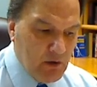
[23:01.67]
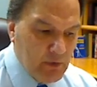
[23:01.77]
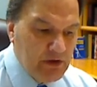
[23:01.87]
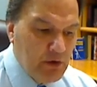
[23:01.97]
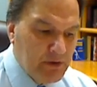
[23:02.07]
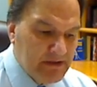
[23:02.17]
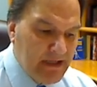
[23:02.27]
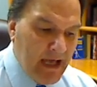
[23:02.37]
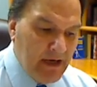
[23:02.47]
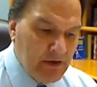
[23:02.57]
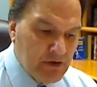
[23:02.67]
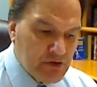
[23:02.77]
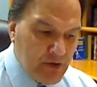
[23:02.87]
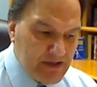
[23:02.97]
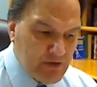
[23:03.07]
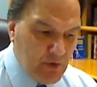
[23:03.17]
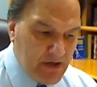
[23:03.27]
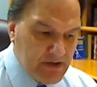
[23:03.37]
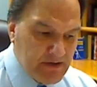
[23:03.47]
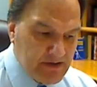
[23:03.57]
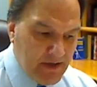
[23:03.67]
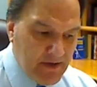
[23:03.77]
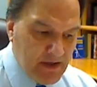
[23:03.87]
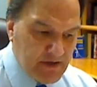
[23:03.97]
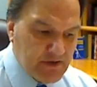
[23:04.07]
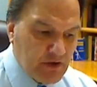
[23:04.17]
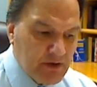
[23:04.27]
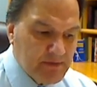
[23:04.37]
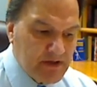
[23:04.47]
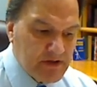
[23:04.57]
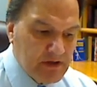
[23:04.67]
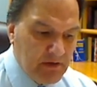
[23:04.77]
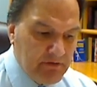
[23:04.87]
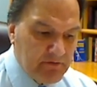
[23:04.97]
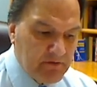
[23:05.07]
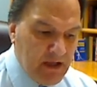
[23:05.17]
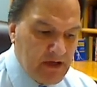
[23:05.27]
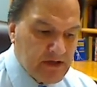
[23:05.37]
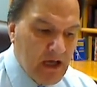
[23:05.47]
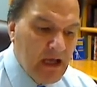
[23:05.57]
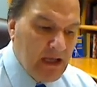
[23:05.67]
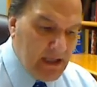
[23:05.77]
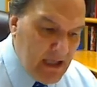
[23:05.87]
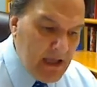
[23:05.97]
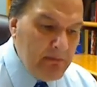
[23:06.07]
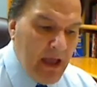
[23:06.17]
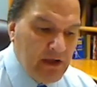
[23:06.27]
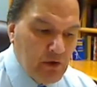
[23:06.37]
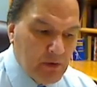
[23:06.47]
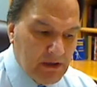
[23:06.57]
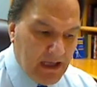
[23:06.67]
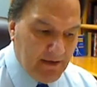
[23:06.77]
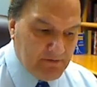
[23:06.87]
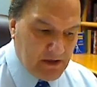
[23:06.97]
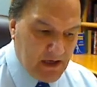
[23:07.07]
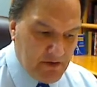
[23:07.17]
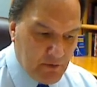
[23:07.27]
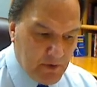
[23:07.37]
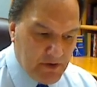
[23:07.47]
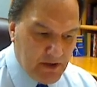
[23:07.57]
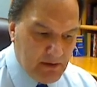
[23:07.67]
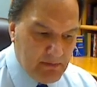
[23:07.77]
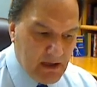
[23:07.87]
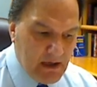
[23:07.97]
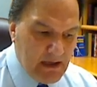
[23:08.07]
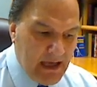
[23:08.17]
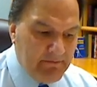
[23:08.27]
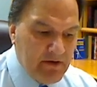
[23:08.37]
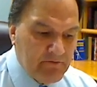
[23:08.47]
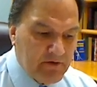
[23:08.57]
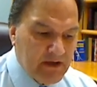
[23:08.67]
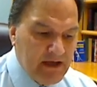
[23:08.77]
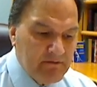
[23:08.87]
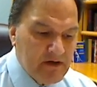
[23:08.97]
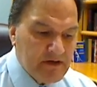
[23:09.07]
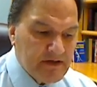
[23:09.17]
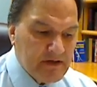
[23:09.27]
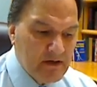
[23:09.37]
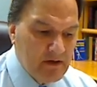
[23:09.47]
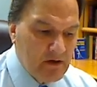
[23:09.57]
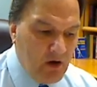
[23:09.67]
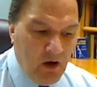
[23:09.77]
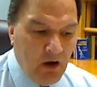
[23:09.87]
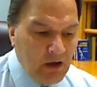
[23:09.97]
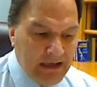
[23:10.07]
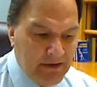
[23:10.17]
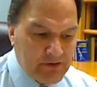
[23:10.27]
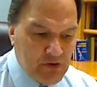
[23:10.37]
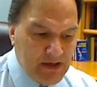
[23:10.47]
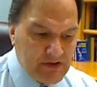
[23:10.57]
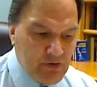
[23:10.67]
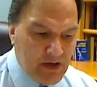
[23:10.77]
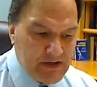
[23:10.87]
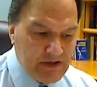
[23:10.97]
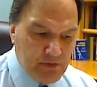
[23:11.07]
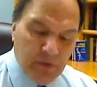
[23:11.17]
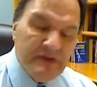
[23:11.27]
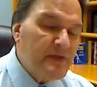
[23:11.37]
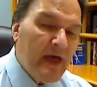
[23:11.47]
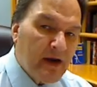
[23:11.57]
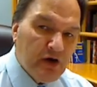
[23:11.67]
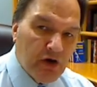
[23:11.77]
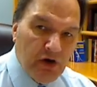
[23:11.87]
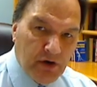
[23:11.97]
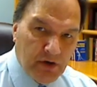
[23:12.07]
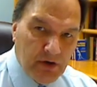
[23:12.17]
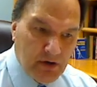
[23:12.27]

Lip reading: When you were dead in your transgressions and the uncircumcision of your flesh, he made you alive together with him, having forgiven us all our transgressions. When did that occur?